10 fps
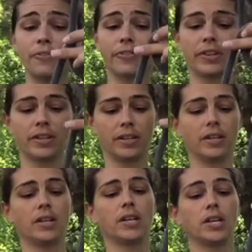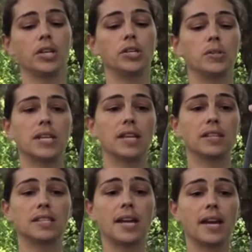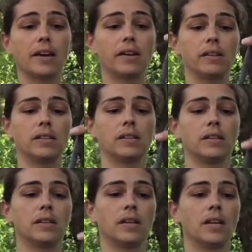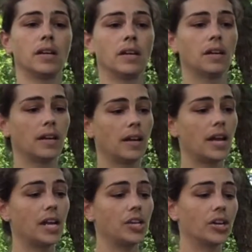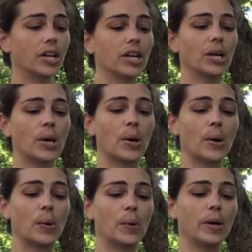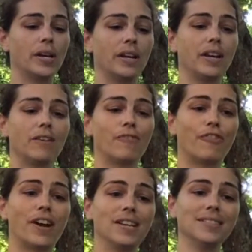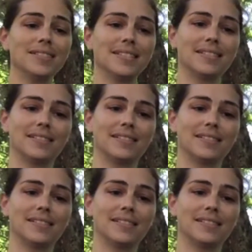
You take the tail and you're going to go in front